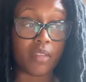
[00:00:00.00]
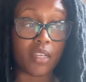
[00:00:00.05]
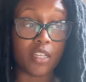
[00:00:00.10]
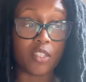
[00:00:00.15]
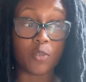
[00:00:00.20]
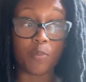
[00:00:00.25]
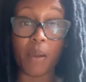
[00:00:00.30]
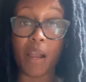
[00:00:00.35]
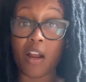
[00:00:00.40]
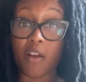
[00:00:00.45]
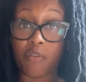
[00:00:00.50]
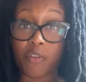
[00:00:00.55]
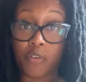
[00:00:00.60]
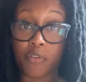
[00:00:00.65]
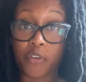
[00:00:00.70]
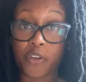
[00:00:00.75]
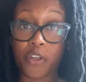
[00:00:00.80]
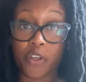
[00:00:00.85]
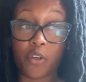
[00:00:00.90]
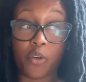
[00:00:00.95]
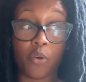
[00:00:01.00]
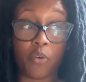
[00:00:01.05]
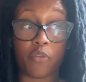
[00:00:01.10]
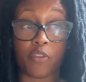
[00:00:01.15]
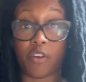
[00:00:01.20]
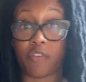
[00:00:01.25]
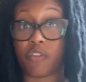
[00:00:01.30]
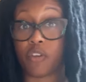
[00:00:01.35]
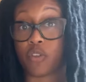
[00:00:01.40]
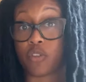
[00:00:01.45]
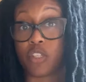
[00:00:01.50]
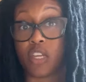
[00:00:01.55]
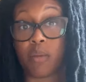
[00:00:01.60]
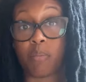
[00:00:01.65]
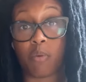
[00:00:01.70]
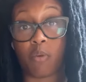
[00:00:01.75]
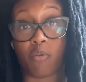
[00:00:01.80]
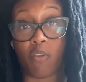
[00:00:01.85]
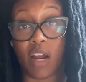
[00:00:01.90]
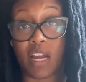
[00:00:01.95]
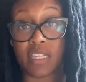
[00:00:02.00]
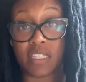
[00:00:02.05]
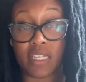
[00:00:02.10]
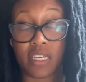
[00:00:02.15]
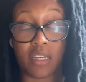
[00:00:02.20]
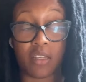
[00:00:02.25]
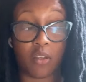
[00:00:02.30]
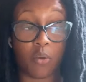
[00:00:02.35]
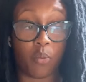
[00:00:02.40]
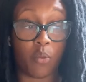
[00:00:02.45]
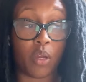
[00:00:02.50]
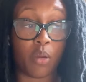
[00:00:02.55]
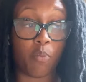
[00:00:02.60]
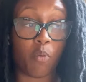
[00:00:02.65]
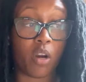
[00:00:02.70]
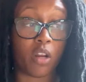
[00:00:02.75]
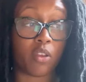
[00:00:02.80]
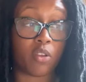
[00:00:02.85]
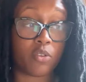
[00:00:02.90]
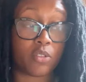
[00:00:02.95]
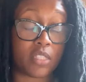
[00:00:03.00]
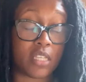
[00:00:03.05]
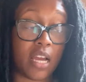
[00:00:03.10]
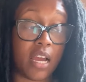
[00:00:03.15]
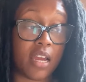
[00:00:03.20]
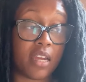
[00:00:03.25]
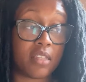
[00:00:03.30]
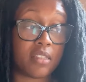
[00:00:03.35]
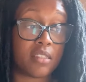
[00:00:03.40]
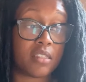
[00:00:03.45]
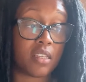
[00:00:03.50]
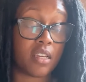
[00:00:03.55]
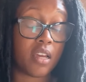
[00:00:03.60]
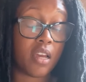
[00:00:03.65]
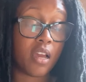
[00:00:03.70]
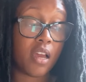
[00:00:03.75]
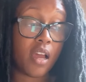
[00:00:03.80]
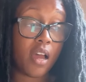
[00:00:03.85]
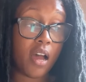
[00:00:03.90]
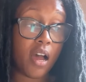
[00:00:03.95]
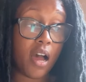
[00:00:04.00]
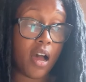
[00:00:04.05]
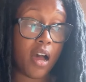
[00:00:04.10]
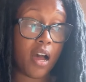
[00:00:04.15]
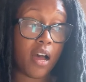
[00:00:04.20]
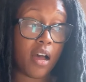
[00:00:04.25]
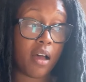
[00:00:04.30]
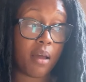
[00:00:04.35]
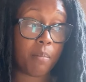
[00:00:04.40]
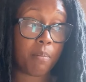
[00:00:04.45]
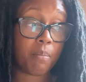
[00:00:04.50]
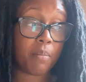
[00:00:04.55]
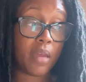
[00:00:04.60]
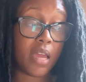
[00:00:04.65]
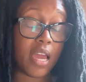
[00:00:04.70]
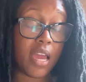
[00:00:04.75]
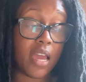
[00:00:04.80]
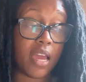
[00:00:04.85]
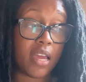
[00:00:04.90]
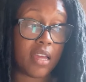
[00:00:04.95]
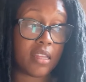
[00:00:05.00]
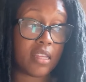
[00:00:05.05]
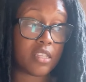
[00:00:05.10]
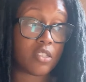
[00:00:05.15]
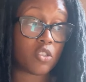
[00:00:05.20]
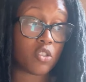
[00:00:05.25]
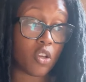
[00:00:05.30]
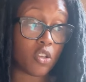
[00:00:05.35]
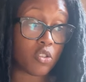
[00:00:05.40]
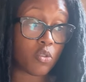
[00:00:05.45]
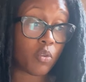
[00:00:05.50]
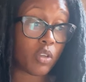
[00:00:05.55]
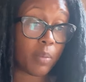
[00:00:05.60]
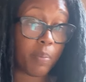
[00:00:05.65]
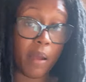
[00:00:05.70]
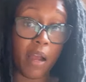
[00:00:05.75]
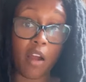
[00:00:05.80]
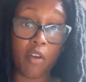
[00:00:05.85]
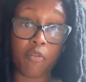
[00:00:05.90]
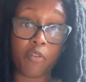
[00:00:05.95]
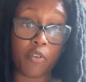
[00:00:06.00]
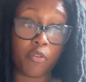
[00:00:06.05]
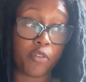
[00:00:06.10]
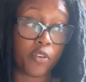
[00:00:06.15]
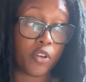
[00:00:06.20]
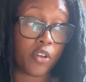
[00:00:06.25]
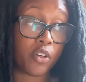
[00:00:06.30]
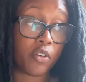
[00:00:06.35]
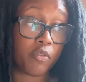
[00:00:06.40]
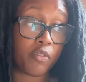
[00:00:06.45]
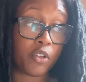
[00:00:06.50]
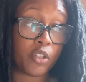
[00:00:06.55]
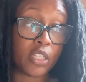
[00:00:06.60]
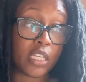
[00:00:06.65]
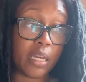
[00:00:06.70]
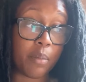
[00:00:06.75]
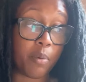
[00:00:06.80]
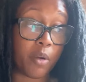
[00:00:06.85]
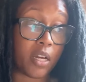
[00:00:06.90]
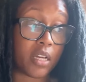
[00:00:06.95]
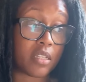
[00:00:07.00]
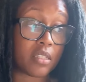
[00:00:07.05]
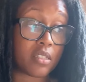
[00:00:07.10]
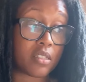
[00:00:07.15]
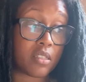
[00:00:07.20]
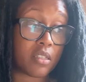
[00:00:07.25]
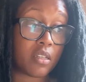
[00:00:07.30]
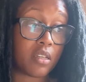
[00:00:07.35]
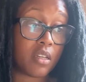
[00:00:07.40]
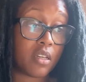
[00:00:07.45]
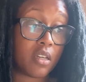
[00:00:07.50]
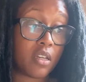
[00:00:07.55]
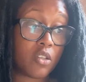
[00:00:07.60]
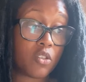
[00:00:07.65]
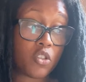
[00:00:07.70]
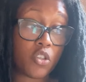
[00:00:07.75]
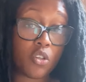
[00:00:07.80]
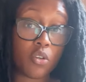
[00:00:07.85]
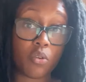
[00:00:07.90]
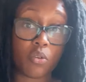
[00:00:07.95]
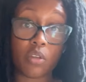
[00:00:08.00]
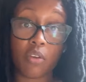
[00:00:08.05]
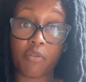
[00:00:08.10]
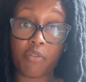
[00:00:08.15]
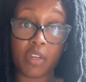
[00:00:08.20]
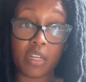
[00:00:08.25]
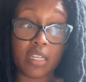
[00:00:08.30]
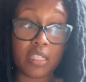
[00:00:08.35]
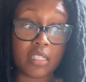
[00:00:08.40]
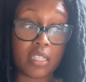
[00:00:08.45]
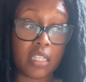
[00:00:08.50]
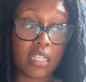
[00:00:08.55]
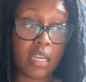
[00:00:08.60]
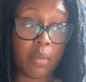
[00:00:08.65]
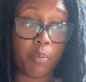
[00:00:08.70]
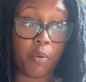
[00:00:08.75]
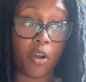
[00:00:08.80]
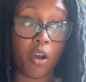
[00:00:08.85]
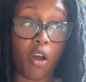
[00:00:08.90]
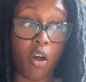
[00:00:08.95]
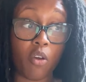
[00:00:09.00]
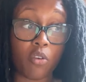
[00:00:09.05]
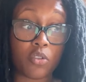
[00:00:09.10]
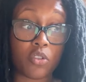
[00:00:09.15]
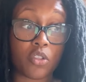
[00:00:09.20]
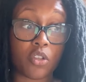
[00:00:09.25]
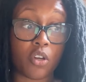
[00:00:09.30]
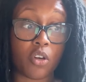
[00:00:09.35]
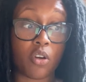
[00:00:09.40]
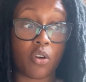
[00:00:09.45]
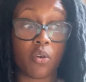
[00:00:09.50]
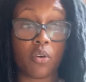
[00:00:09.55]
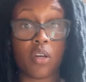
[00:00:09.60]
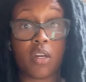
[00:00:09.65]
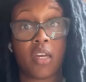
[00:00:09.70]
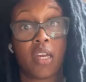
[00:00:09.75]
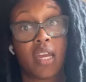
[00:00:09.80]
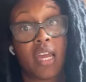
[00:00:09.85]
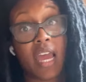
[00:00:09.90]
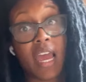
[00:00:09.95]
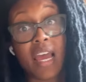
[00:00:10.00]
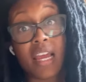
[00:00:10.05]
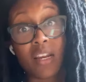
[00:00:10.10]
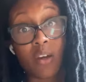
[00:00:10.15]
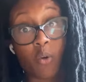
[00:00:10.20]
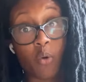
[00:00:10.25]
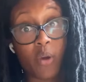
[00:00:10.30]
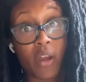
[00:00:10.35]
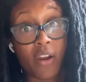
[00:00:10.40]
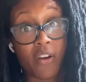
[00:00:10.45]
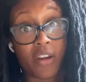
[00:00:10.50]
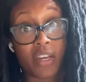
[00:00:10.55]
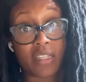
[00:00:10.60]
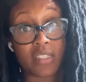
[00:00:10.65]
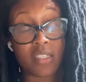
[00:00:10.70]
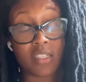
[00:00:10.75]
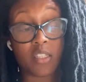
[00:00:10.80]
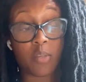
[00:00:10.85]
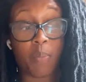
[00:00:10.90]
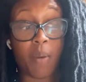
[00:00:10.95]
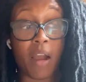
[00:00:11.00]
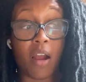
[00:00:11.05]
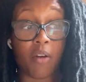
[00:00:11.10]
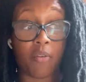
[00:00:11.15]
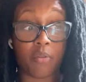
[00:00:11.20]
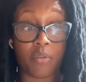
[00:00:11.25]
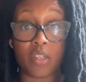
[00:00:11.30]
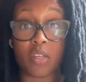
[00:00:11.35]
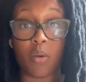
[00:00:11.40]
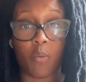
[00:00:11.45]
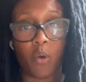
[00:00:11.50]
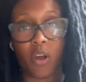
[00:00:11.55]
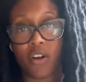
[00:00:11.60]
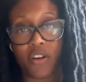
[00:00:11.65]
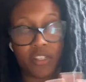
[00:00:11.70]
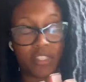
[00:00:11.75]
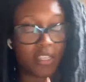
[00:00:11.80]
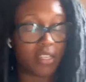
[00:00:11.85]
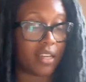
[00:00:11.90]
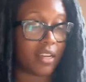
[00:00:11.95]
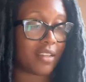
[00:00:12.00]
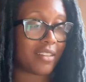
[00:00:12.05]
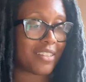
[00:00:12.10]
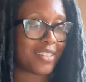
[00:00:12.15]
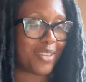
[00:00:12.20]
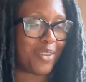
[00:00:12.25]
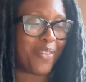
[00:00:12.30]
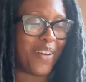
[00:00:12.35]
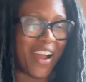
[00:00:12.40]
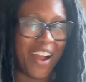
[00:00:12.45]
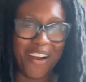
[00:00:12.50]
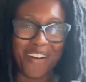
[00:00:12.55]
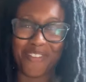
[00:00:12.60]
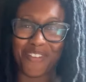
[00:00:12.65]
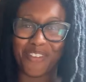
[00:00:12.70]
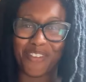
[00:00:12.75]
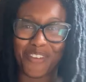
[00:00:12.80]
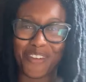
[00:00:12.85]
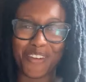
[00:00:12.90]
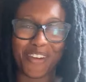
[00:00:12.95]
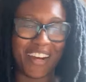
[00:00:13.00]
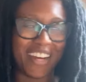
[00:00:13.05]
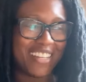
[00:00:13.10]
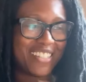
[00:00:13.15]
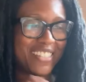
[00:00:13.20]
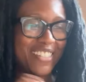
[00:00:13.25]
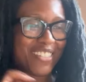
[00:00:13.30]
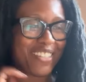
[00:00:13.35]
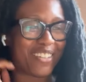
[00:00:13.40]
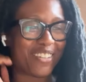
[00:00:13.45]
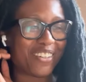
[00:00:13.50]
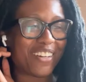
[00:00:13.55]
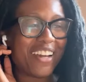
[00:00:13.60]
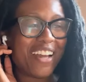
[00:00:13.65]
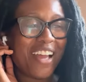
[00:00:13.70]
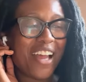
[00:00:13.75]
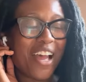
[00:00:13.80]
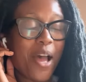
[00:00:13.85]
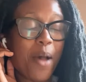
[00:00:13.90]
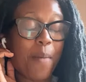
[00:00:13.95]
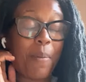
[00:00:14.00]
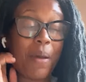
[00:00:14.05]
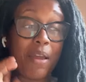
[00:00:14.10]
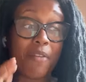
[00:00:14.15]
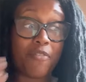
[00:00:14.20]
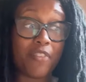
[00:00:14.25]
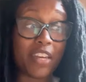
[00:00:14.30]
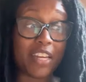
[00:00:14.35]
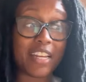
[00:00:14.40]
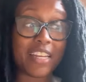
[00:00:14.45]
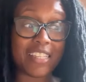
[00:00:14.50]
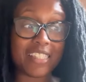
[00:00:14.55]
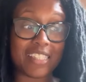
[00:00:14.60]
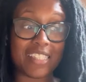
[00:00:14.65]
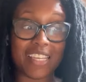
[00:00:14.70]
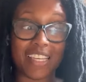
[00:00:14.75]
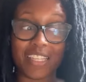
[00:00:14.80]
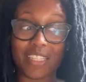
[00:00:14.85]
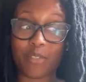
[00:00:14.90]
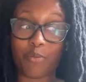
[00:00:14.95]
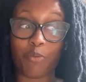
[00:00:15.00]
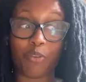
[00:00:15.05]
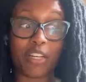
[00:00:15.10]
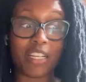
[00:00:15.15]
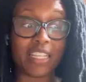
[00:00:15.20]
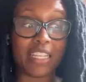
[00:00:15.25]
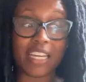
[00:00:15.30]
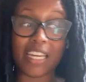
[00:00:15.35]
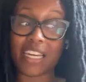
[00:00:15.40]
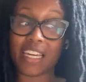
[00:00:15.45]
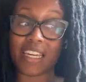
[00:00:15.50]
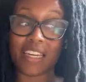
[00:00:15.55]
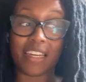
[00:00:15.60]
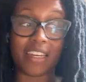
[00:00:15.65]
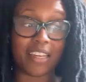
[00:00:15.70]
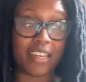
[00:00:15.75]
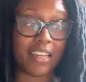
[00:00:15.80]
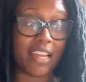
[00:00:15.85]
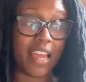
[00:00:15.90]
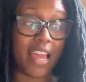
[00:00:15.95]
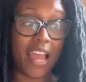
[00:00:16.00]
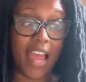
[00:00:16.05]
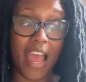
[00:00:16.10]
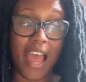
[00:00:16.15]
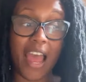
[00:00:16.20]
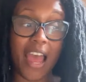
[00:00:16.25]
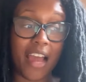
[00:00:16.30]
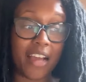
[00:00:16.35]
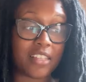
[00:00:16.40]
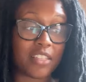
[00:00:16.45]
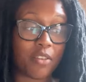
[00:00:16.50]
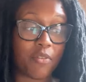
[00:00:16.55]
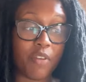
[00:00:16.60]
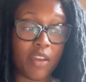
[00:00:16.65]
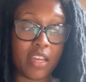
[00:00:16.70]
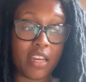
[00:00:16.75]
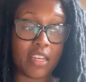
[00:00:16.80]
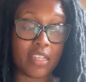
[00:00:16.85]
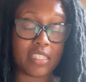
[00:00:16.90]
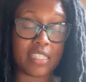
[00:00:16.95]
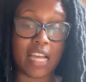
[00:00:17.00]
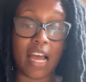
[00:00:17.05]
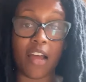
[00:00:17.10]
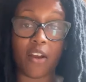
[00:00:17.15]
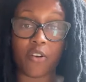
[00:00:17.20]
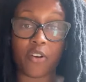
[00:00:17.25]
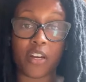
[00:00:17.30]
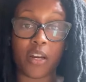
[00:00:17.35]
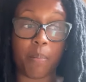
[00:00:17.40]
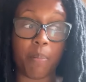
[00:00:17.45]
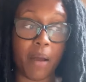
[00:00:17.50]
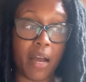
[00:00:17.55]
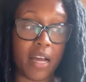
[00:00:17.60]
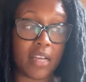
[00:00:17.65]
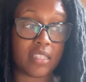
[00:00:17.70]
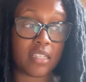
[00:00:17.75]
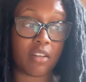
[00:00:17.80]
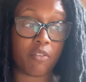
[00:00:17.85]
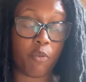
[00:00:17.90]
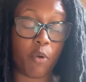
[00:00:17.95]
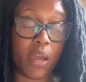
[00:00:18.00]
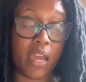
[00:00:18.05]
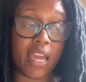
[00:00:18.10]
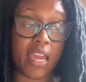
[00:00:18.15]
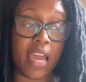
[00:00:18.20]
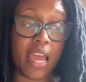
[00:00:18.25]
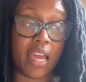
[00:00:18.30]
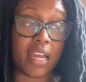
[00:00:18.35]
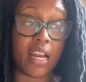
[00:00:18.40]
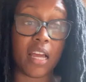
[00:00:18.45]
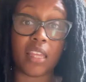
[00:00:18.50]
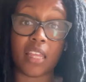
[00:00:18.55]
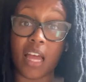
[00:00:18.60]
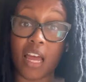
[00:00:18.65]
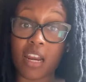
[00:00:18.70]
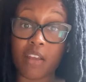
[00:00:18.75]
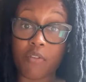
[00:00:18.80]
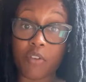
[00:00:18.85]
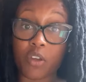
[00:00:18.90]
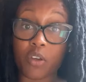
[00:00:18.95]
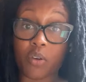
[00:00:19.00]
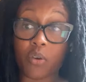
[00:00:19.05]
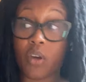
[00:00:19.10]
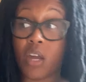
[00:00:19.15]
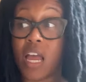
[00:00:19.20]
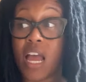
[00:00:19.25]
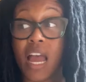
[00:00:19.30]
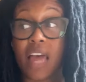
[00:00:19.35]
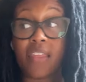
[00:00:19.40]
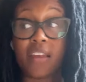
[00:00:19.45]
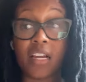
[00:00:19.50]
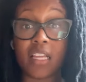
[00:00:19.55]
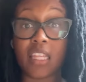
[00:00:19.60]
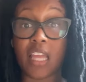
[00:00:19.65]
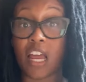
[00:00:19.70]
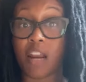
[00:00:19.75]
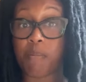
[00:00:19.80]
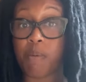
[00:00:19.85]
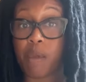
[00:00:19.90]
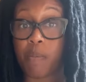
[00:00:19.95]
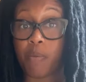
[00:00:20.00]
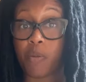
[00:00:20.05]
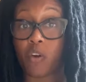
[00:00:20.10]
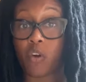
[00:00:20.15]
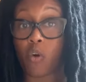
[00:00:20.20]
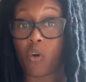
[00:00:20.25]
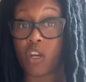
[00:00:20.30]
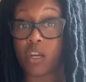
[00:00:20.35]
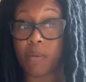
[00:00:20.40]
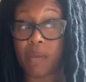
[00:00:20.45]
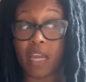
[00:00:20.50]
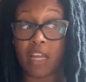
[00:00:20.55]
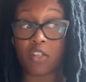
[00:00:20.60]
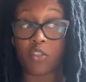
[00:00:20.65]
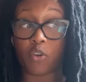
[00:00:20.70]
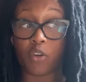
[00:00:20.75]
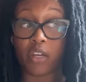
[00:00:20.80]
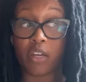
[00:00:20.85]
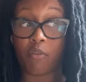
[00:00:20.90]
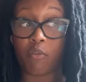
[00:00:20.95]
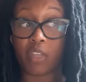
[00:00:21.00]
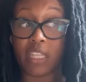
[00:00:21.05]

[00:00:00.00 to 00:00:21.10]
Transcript: it's powerful for you. If you have your sun, moon, rising in the in one of those signs, um, and this is also really powerful for for Libras too. You have Venus in Libra also. And Aquarius, this is a powerful, well, I already said that. This is powerful for you guys too. But Venus is really activating Saturn in a positive way. And a lot of you, I think a lot of people are going to be entering in